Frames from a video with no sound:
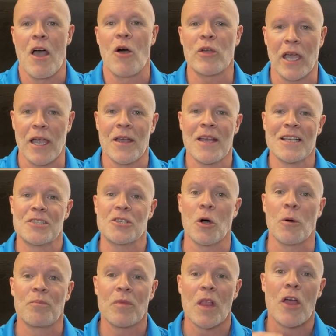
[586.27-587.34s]
Okay,
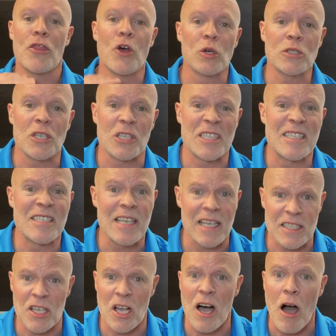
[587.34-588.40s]
so those are
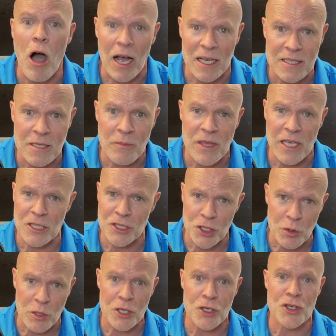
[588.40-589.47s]
6 awesome things
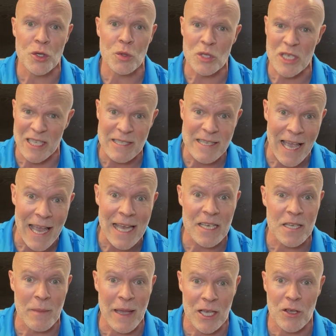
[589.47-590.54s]
you can do today
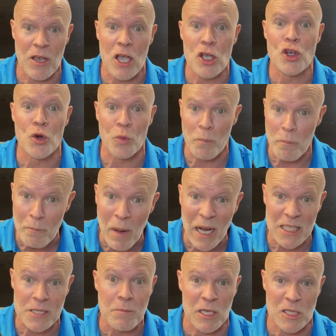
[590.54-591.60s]
to make
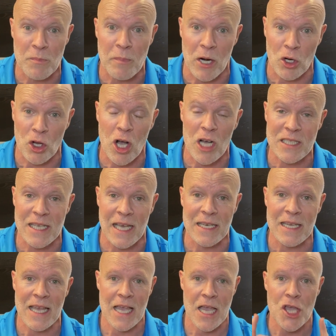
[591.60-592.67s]
much, much better content.